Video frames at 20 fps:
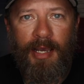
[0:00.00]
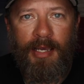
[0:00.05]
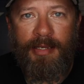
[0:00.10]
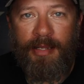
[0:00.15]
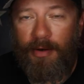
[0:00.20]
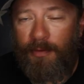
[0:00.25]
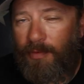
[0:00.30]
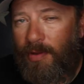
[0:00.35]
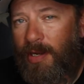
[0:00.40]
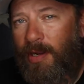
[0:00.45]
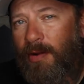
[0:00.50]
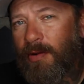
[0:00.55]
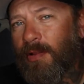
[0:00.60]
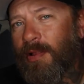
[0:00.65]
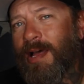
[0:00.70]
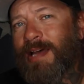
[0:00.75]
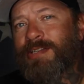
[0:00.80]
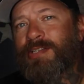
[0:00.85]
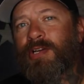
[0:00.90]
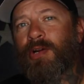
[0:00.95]
I did a video
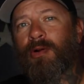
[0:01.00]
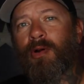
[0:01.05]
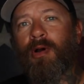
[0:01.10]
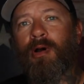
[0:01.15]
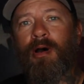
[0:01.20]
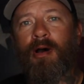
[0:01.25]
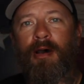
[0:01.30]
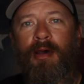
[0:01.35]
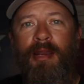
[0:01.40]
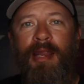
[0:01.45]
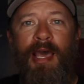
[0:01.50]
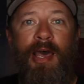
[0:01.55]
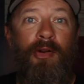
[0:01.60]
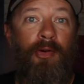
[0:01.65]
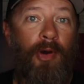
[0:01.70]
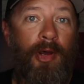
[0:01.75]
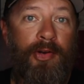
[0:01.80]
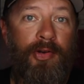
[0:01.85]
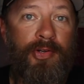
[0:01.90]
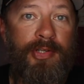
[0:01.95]
last year on how
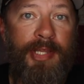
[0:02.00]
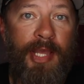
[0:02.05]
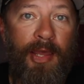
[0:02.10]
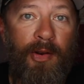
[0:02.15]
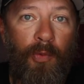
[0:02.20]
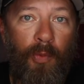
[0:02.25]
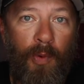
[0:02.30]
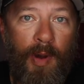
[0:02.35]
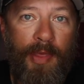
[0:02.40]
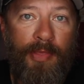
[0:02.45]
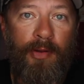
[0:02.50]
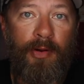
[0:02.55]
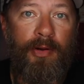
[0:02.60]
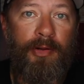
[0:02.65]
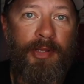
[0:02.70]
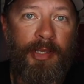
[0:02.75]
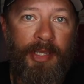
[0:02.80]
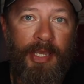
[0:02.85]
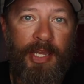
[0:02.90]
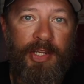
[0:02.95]
to understand weather
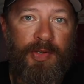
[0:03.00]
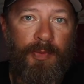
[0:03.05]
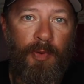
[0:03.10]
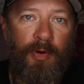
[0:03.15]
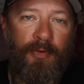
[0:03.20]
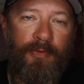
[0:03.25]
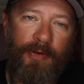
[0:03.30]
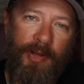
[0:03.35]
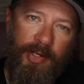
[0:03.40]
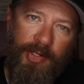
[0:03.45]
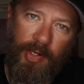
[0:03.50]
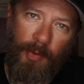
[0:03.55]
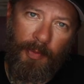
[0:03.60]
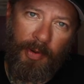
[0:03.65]
to catch more fish.